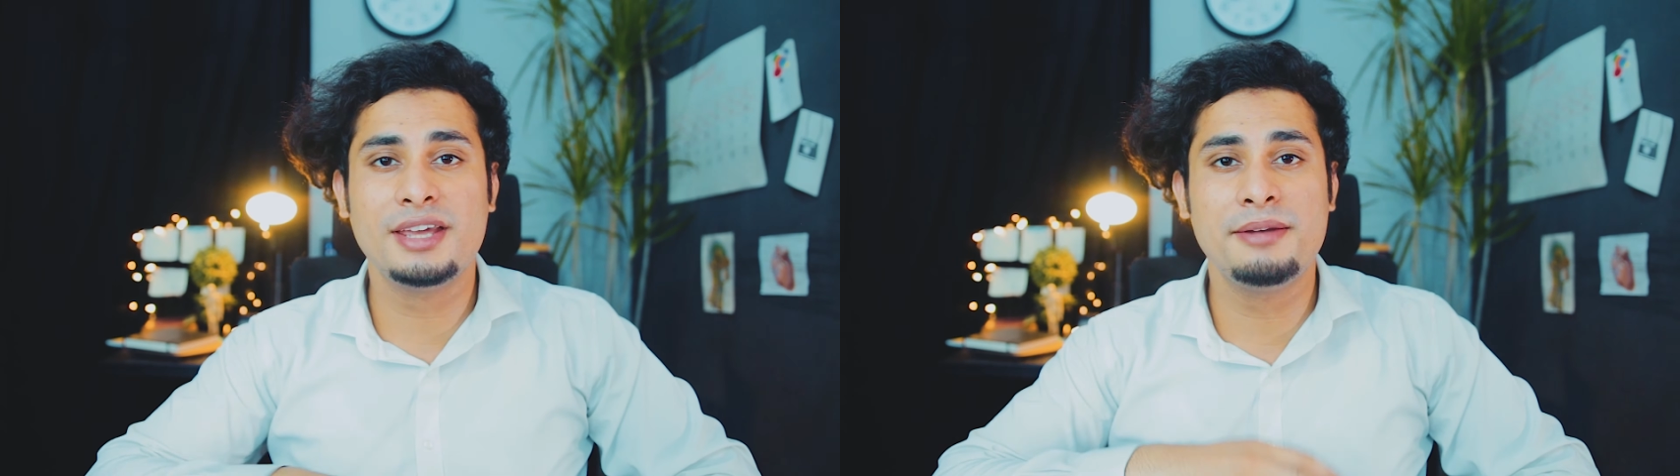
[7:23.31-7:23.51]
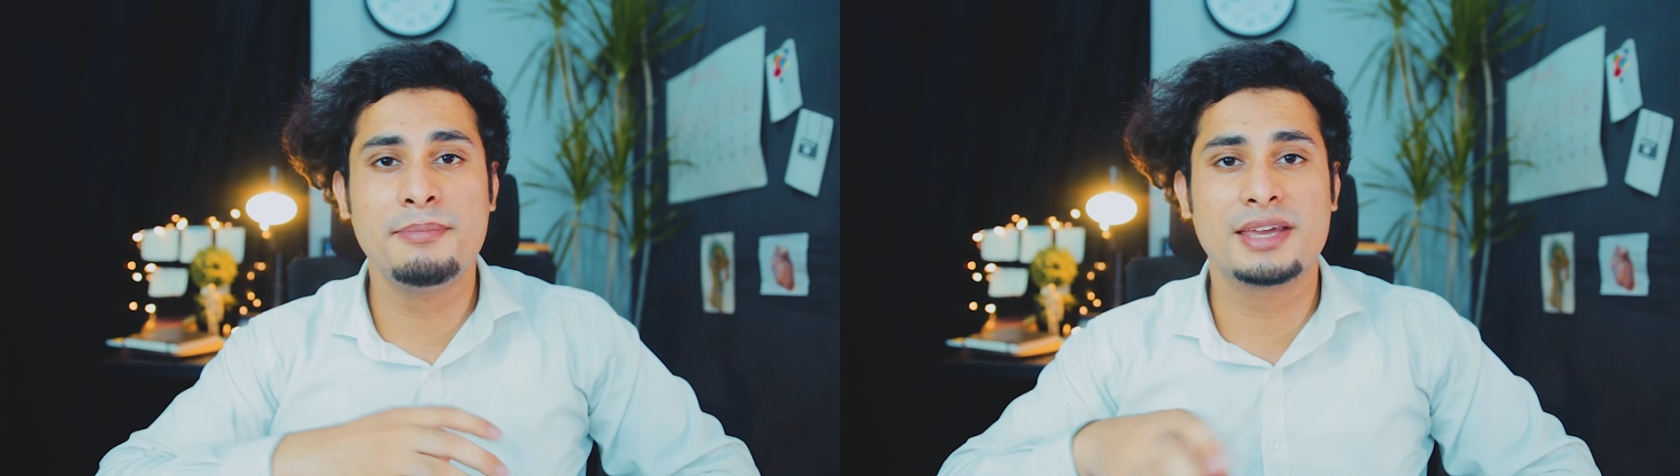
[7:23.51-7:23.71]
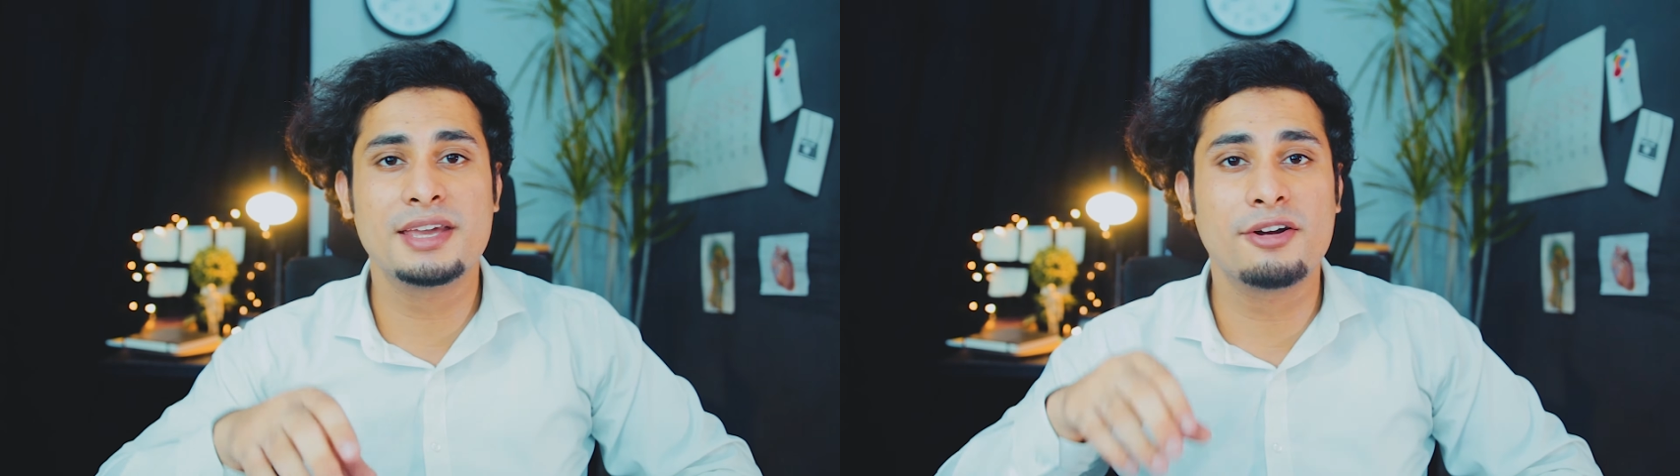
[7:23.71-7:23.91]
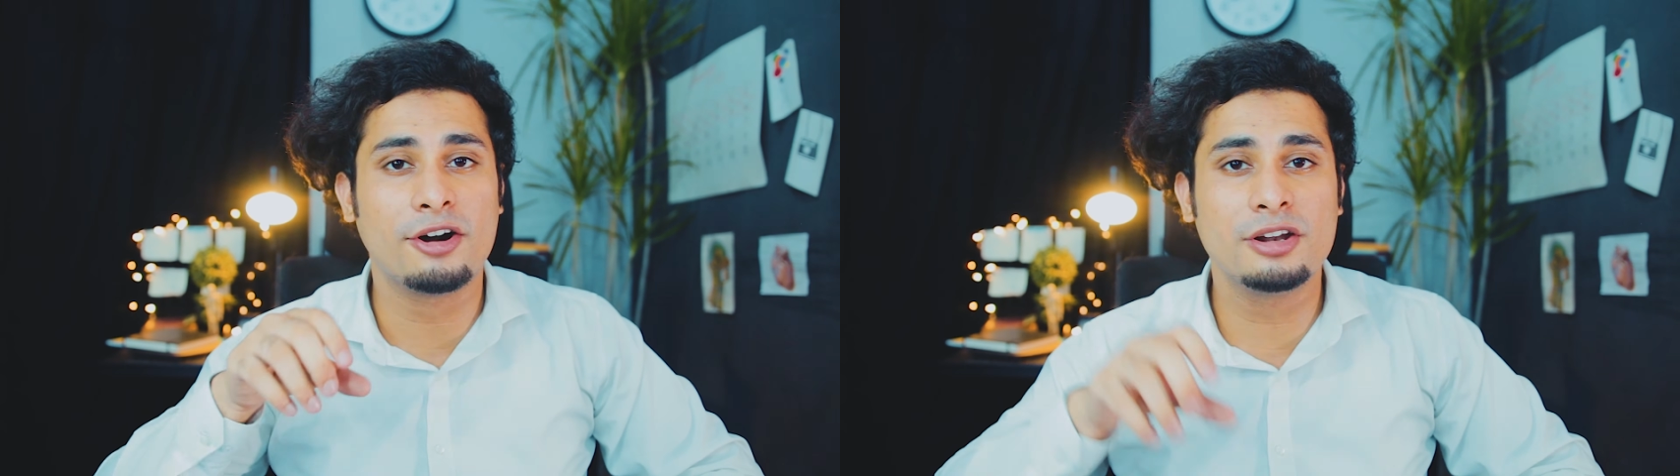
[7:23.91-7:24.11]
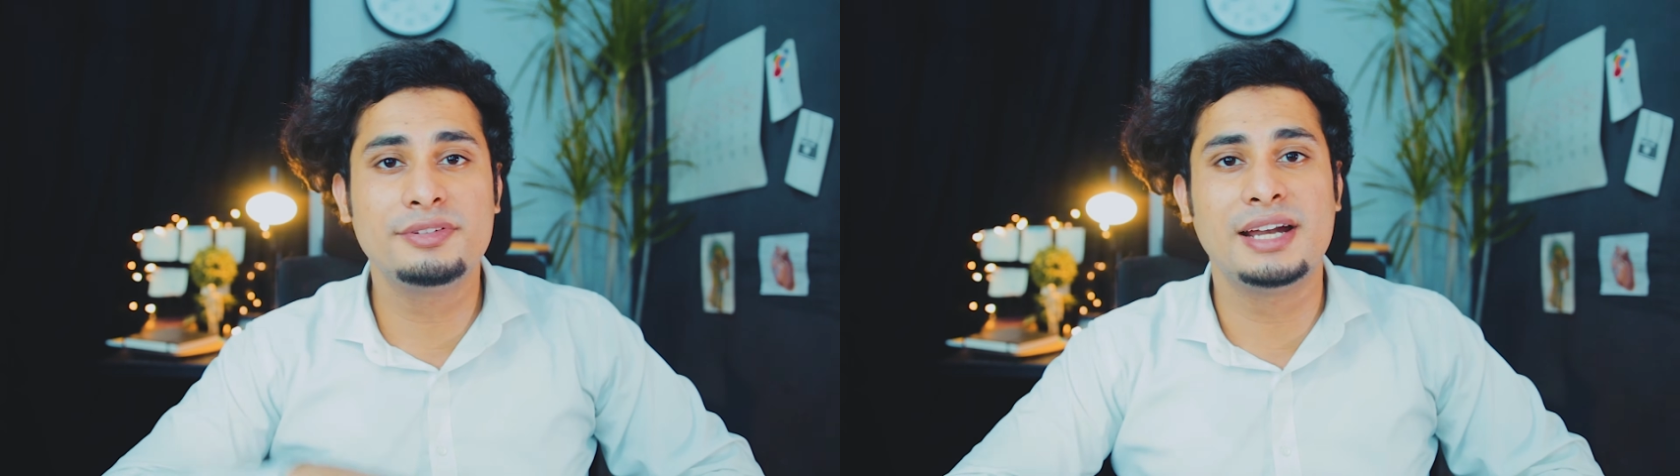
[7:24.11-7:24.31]
in making
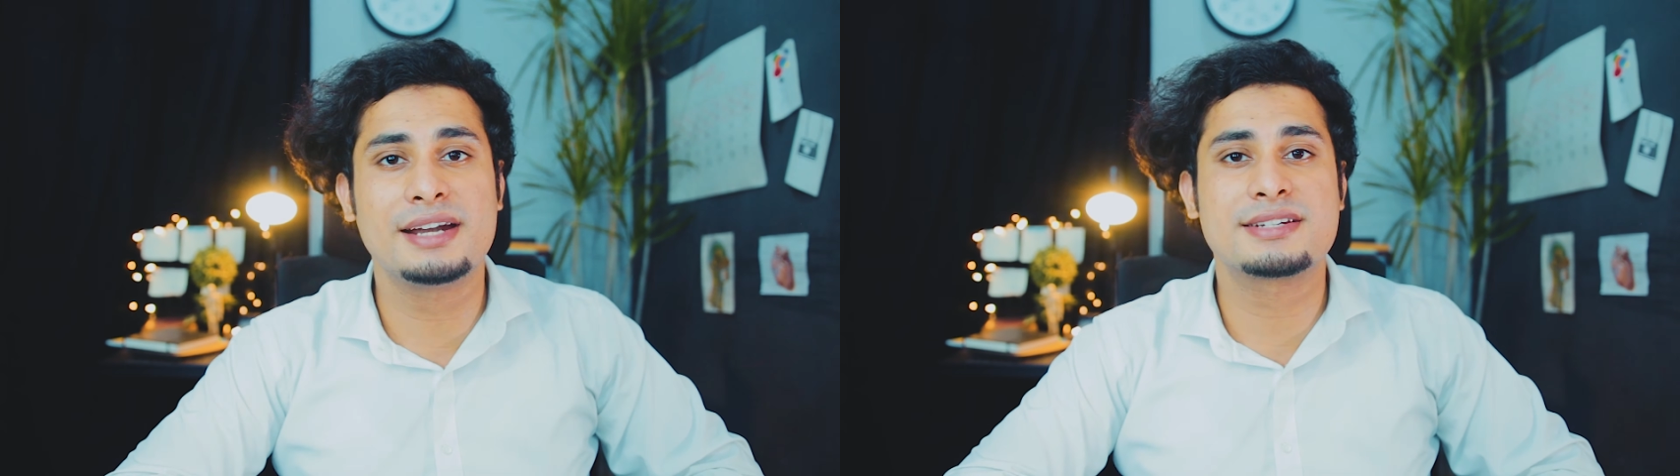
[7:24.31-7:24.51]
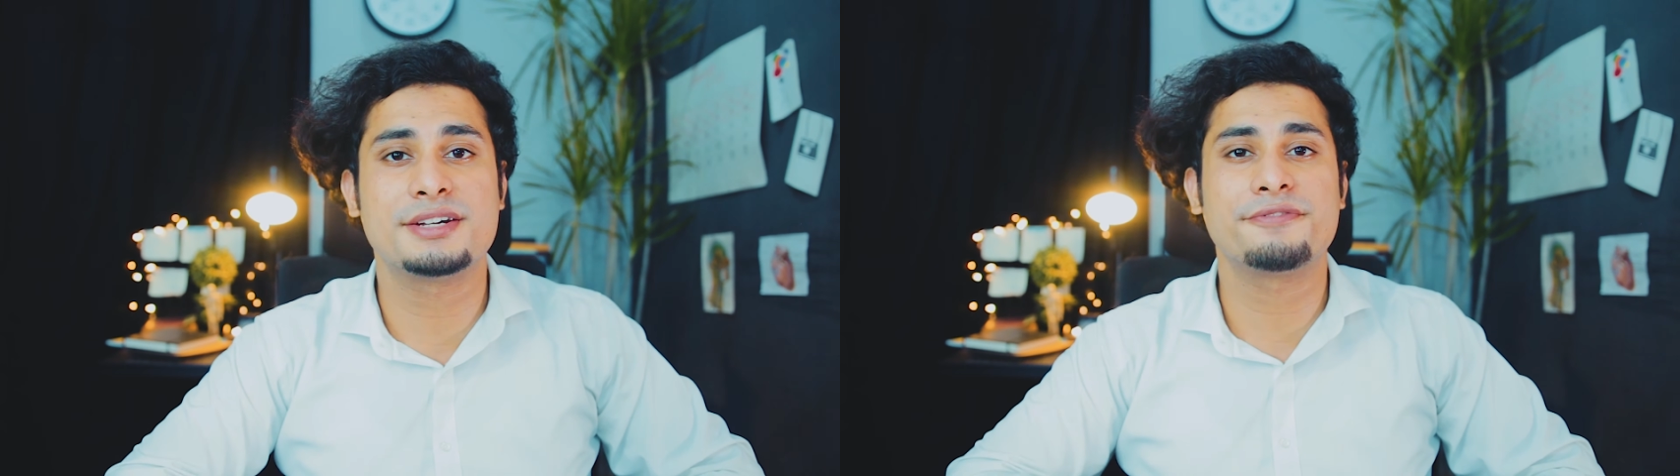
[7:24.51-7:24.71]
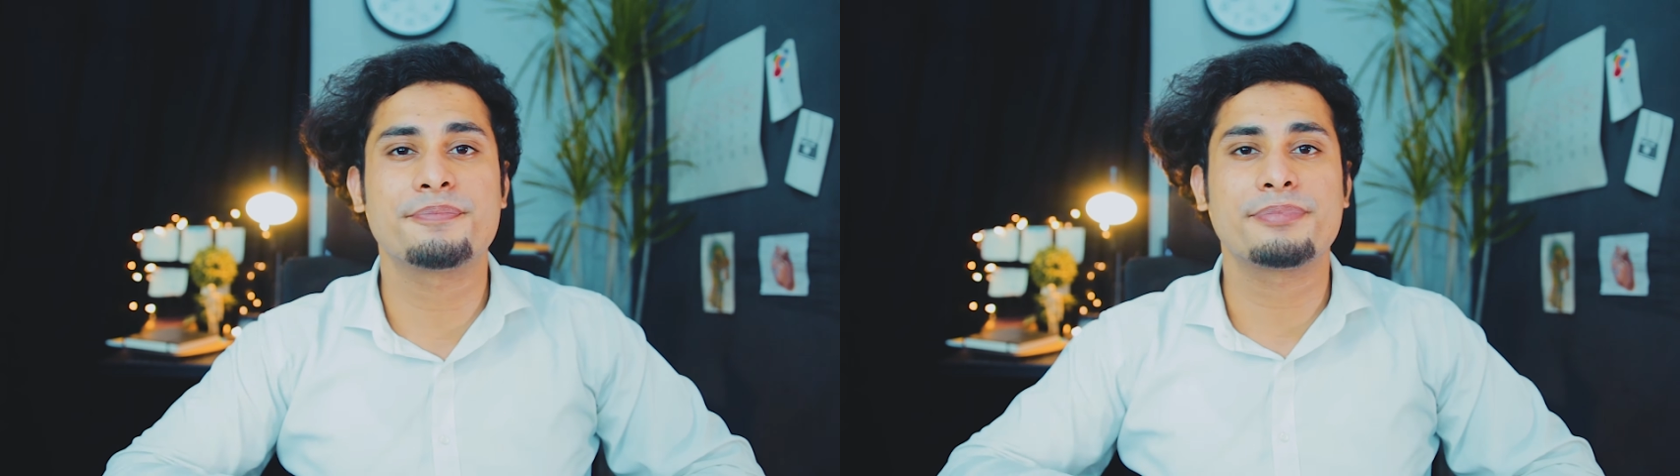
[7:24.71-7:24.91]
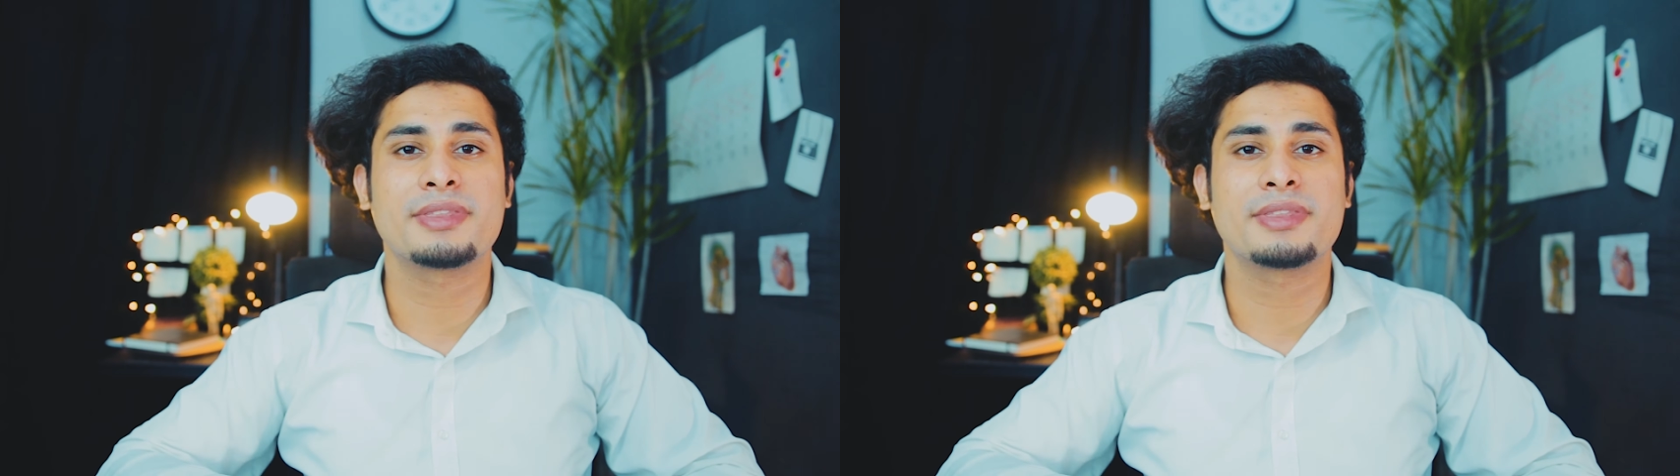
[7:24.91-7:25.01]
all of that stuff?